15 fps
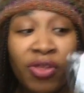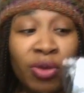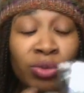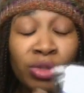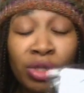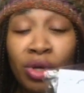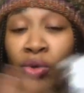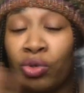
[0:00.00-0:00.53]
are
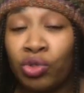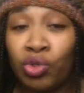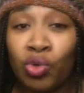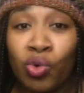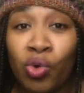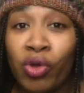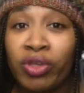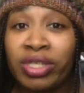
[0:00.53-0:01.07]
no
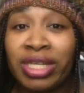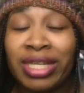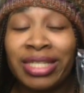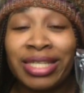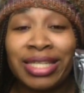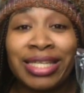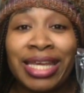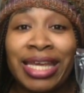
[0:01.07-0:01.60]
tools is
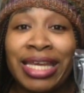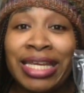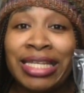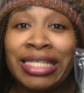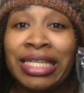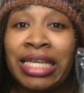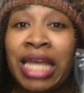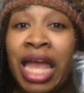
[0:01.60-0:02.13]
as
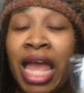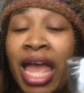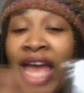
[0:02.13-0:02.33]
easy